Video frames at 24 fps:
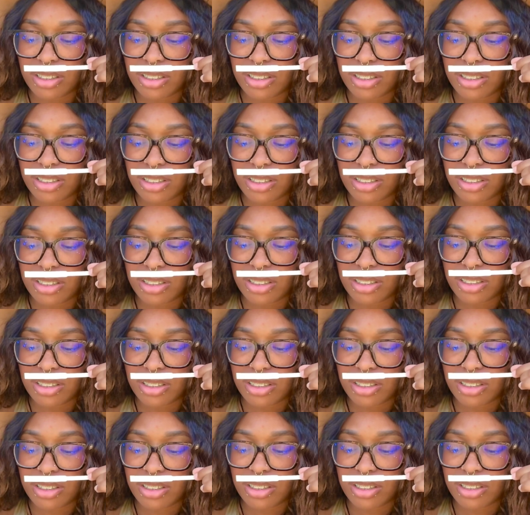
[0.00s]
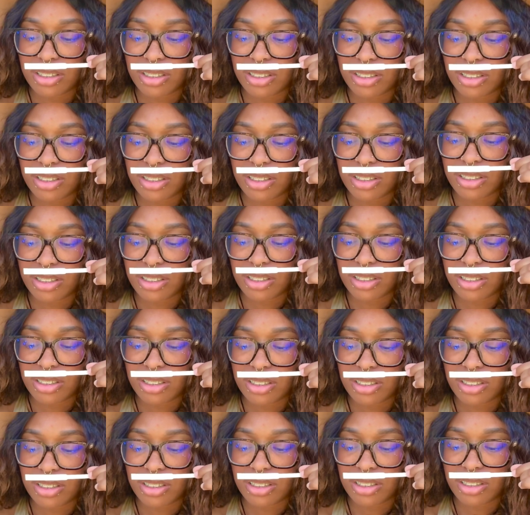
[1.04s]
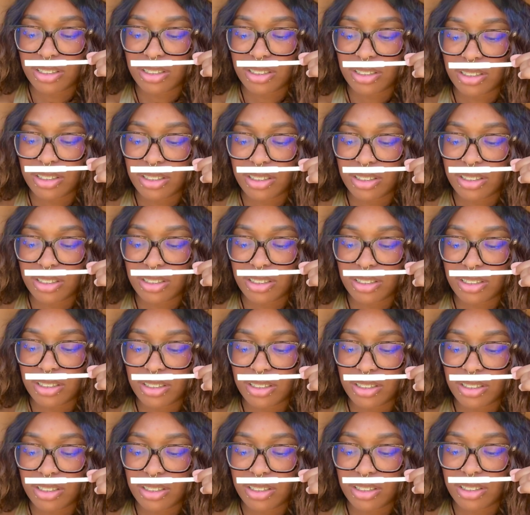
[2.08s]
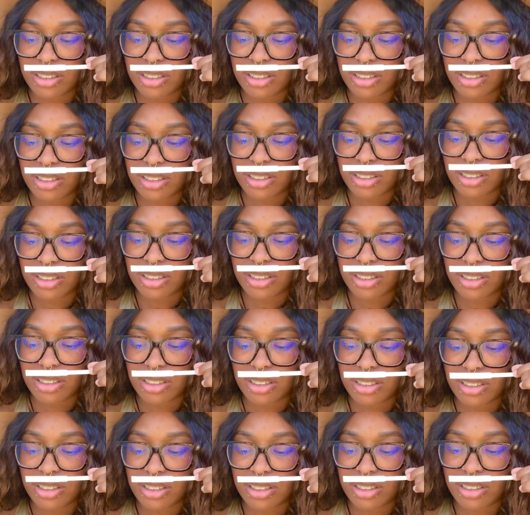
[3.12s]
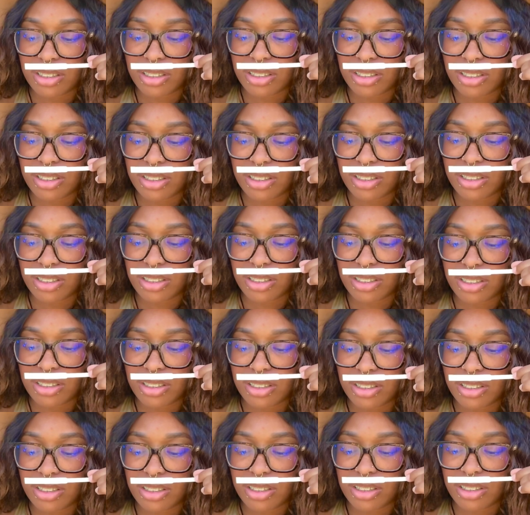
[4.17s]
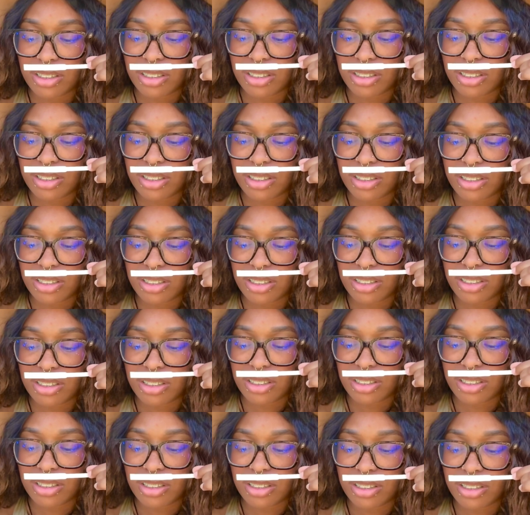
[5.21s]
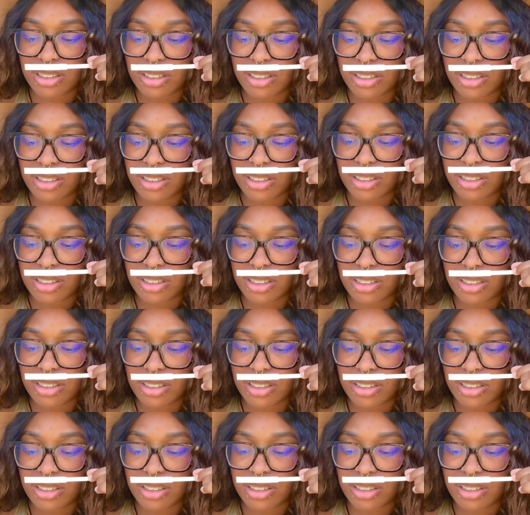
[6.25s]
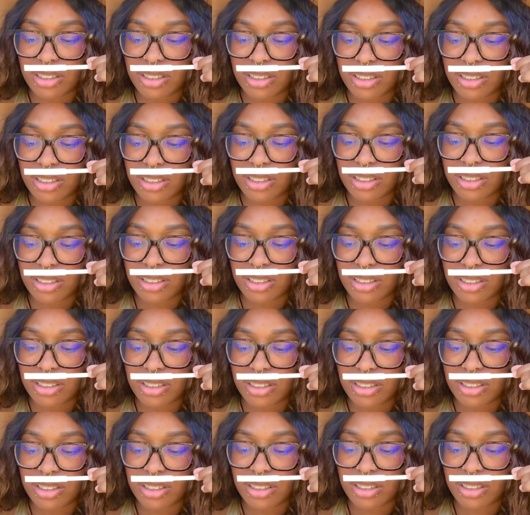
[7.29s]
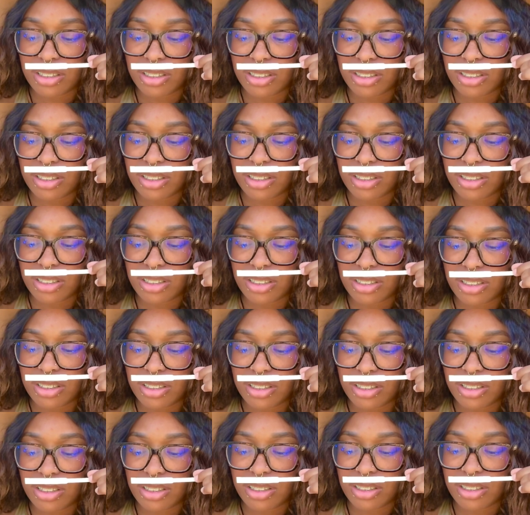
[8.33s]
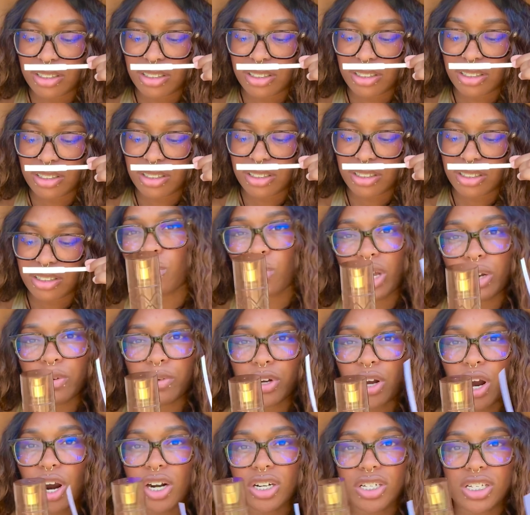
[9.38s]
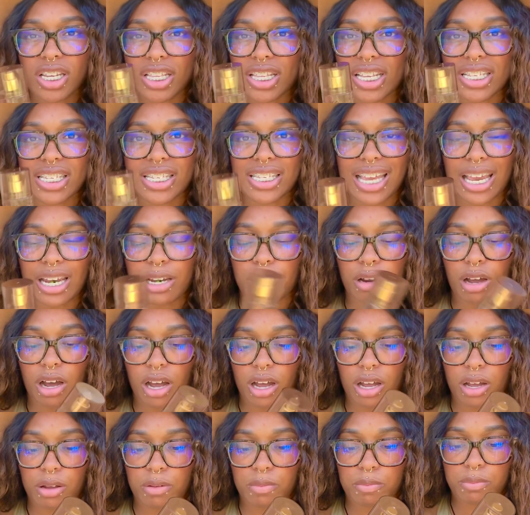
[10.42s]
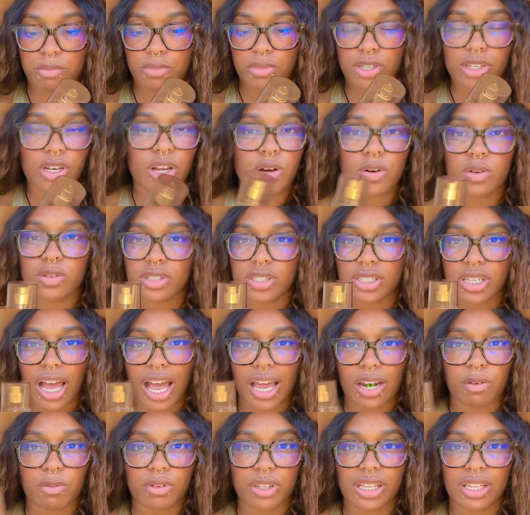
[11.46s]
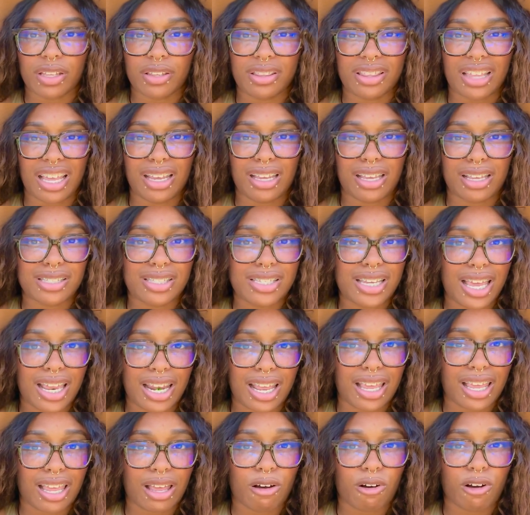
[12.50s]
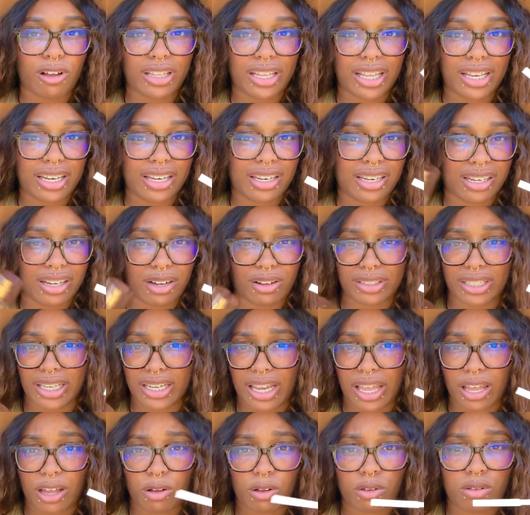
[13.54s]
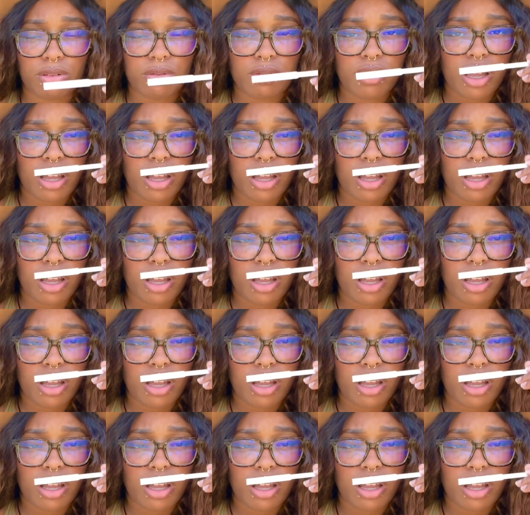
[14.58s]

but that's kind of the consensus as of now, I believe. So if you like Snif Vanilla Vice, you'll like this fragrance, I'm assuming. In regard to the scent notes, I don't really think it's hitting it on the nail.